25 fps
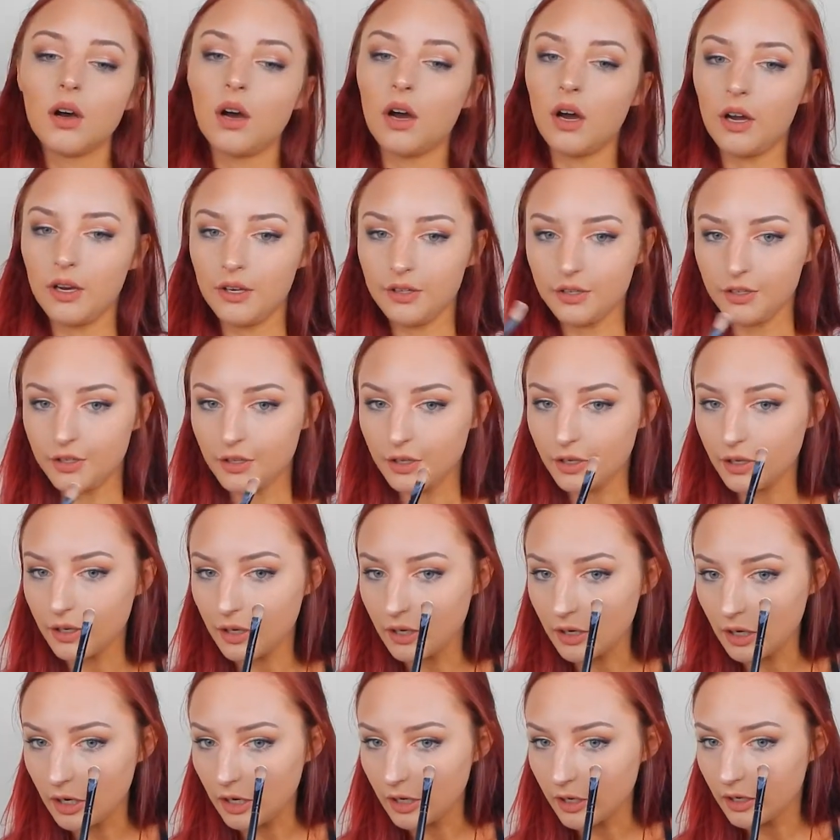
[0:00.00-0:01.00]

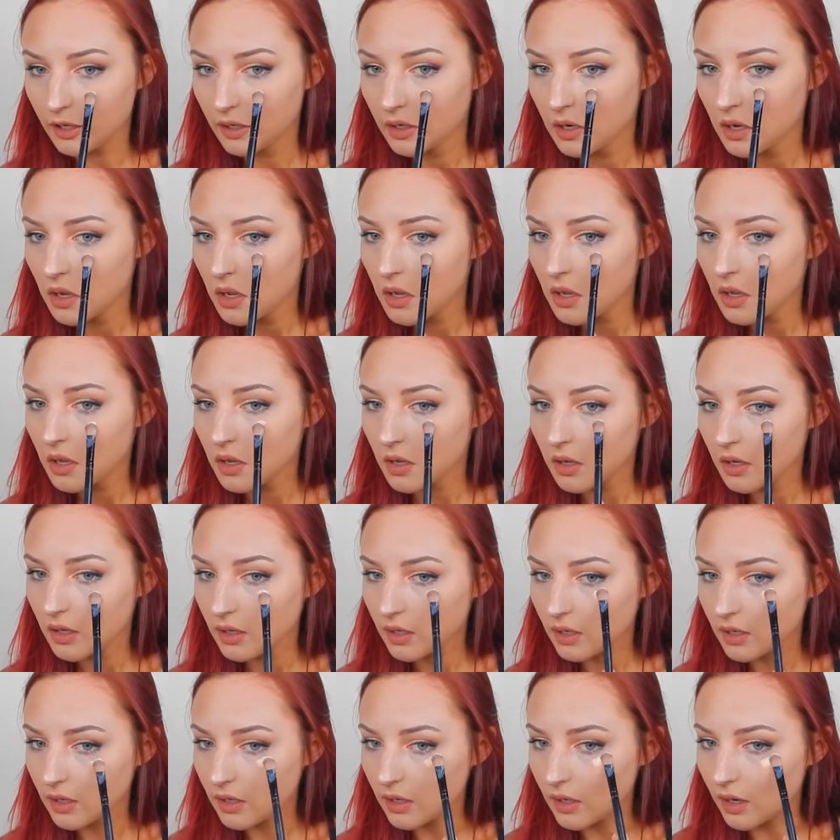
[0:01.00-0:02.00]
under
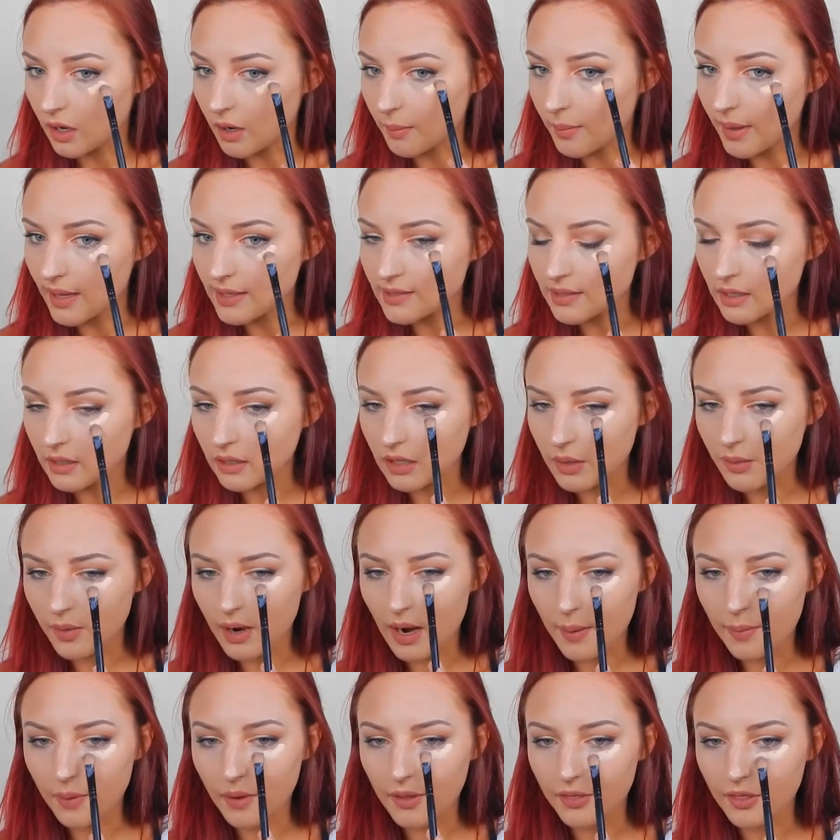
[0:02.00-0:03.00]
here, basically
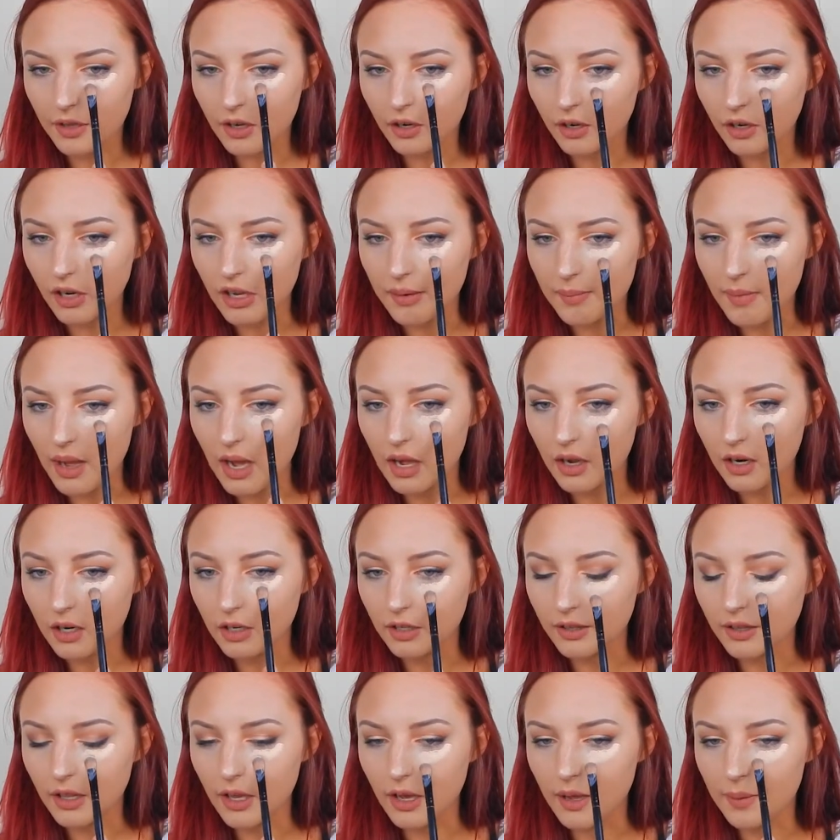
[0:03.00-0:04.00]
where I put the cream
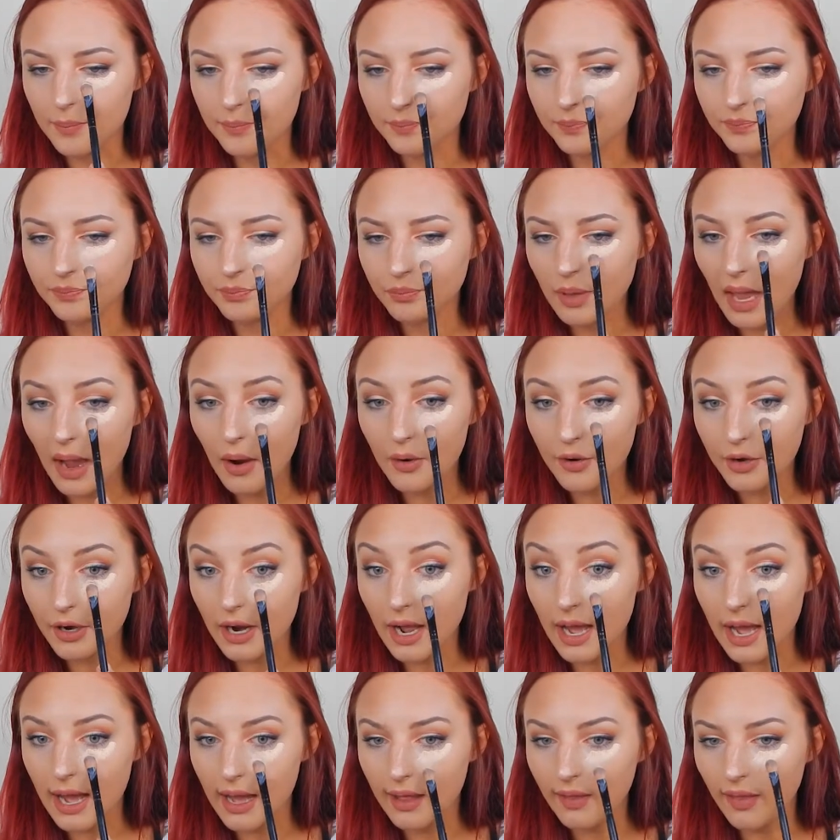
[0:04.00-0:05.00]
or the powder
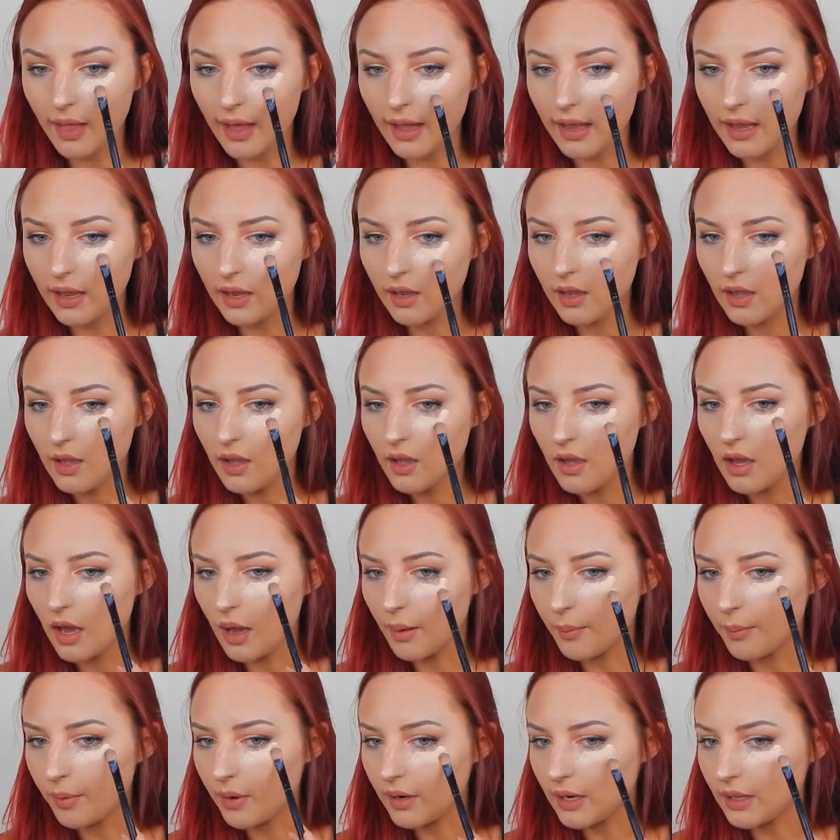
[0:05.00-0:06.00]
highlight.
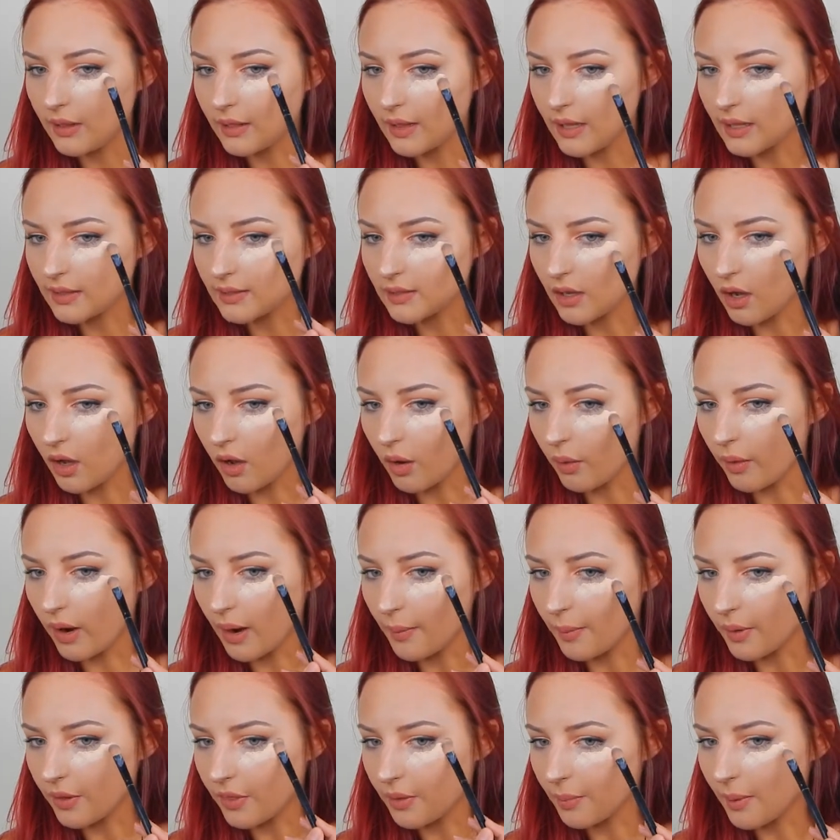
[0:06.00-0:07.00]
I'm putting this all
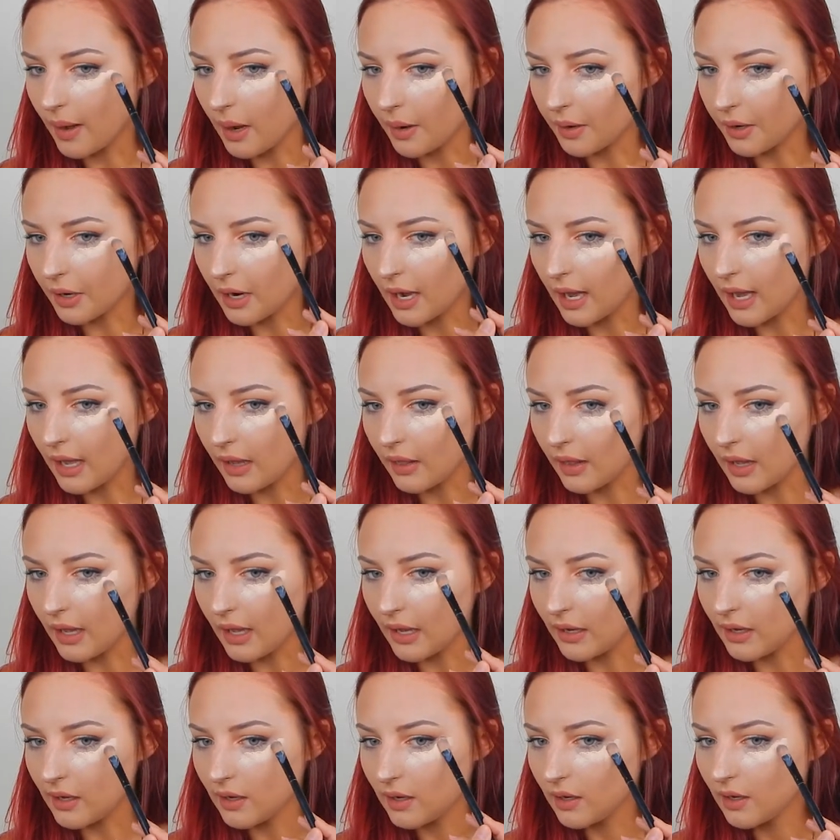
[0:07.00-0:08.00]
where I put the powder
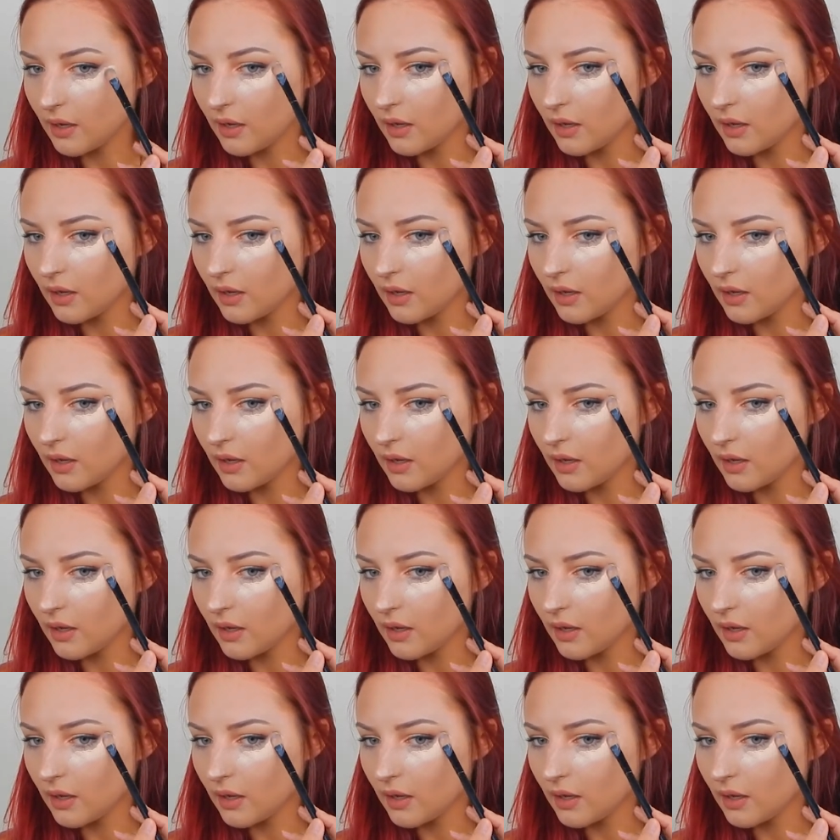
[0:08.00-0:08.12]
highlight.